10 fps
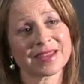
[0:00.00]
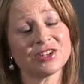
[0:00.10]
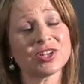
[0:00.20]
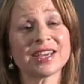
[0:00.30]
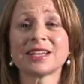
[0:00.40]

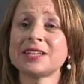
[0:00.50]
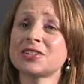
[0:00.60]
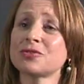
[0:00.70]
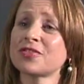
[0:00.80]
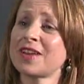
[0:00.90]
And taking
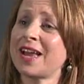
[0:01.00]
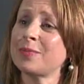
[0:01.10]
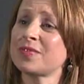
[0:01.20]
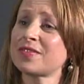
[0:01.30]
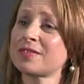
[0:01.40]
little
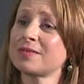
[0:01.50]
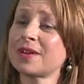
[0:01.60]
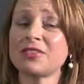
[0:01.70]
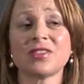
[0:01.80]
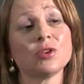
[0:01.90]
steps
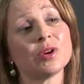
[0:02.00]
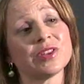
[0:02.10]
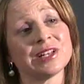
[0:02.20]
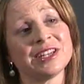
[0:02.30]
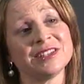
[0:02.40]
and see where
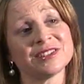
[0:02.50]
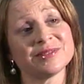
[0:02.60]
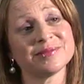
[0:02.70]
they lead.